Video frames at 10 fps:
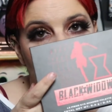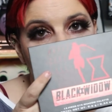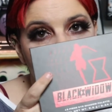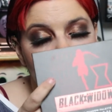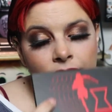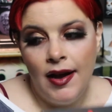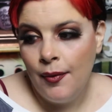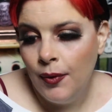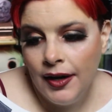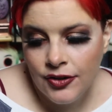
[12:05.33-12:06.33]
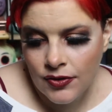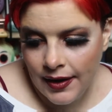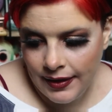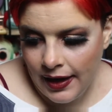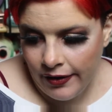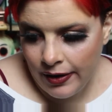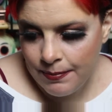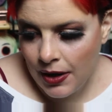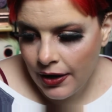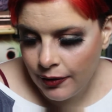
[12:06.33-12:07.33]
and stuff. I want to try the Harry
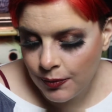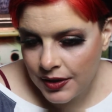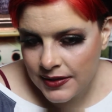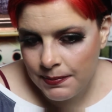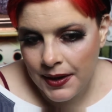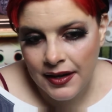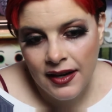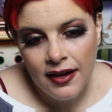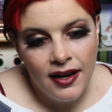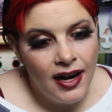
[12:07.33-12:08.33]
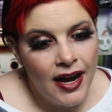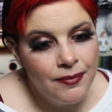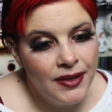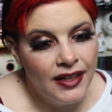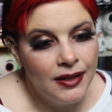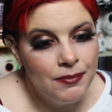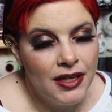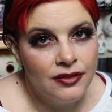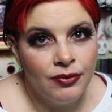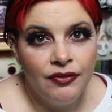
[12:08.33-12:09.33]
Potter ones, but I've been getting
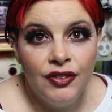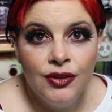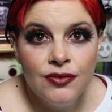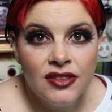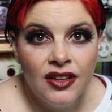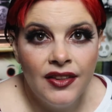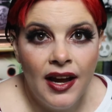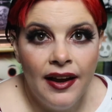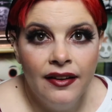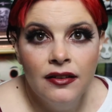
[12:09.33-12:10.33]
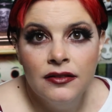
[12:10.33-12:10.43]
mixed reviews on that.